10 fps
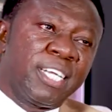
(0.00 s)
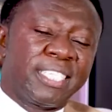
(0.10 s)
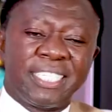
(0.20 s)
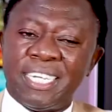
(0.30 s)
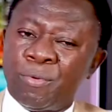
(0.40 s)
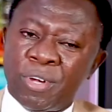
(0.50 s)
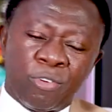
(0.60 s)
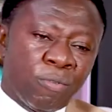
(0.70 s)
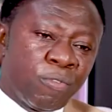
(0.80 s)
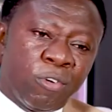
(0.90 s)
Mm. Let the
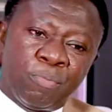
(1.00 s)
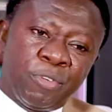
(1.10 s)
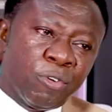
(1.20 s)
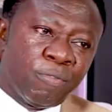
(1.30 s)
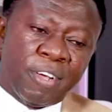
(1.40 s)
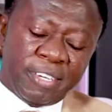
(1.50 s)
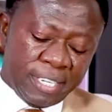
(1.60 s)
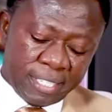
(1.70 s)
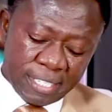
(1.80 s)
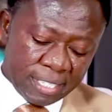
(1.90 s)
word of God be your
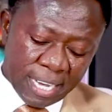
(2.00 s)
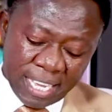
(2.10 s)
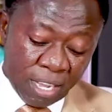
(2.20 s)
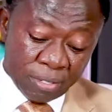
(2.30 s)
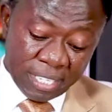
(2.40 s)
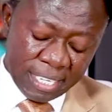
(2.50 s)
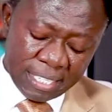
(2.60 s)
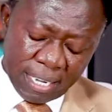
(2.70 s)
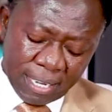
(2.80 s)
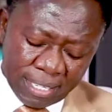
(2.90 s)
foundation. Like I was
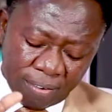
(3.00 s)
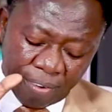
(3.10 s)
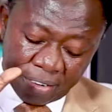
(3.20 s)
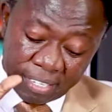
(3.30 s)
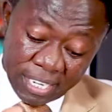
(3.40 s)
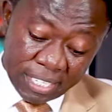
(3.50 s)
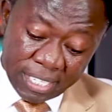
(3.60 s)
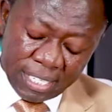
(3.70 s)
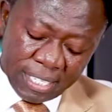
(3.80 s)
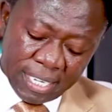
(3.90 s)
saying, the, the
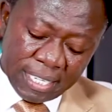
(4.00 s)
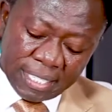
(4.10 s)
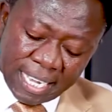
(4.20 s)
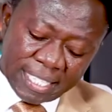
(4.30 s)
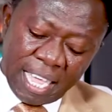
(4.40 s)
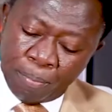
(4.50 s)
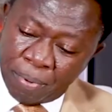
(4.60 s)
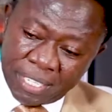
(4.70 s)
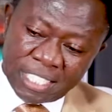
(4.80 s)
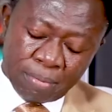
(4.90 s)
foundation that I
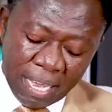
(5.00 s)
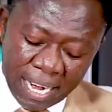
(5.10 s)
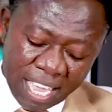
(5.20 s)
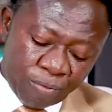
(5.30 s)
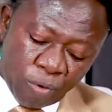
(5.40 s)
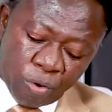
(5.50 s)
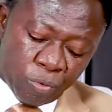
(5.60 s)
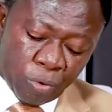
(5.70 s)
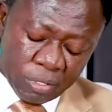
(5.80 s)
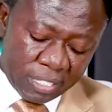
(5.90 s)
built my life
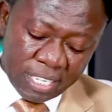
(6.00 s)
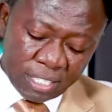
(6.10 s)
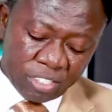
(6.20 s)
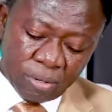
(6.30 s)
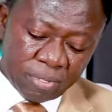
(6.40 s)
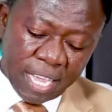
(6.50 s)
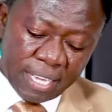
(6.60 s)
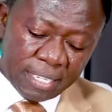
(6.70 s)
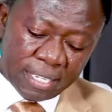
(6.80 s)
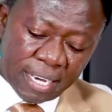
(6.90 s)
on was this
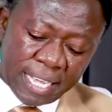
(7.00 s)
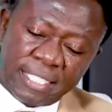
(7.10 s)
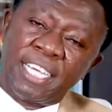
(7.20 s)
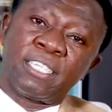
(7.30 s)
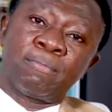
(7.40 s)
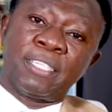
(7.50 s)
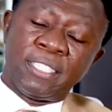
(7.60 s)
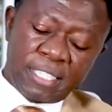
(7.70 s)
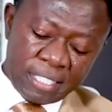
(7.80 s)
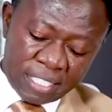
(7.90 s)
scripture in Isaiah chapter
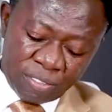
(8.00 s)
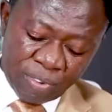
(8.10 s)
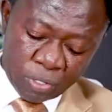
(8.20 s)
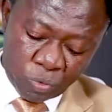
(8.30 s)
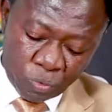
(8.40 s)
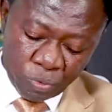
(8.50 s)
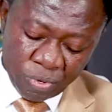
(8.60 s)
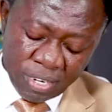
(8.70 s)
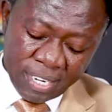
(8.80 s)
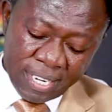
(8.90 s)
66, verse 2, mm.